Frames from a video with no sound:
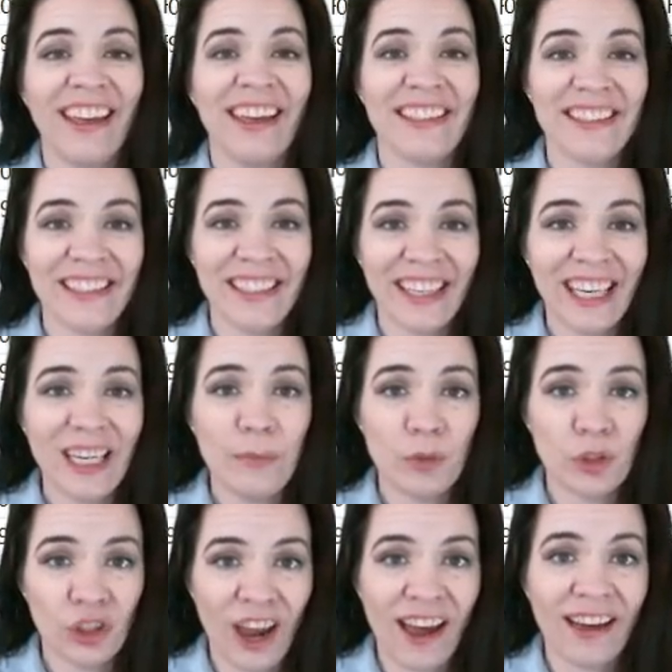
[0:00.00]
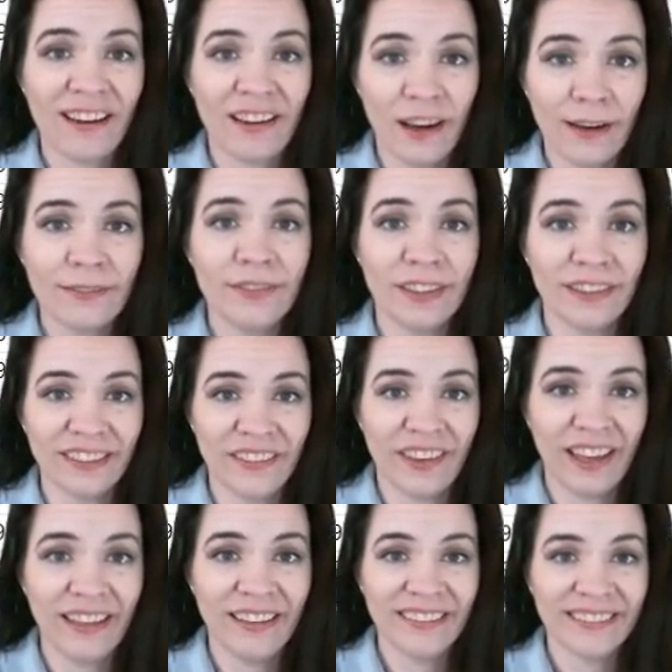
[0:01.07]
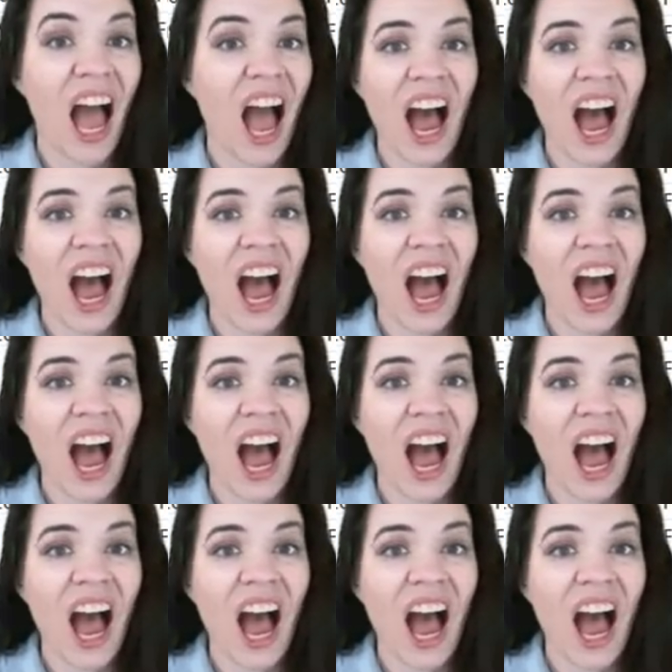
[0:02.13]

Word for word: is to keep track of the living.